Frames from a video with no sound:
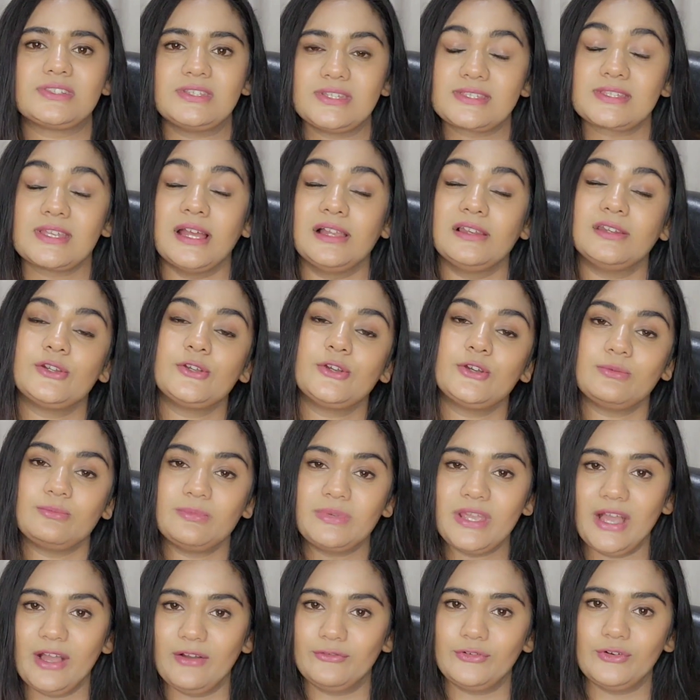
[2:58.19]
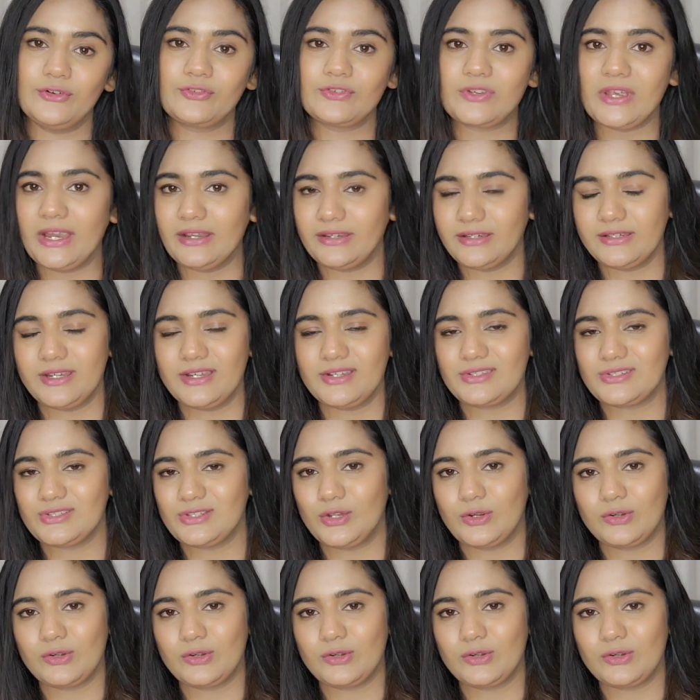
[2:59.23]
the salary on behalf of candidates.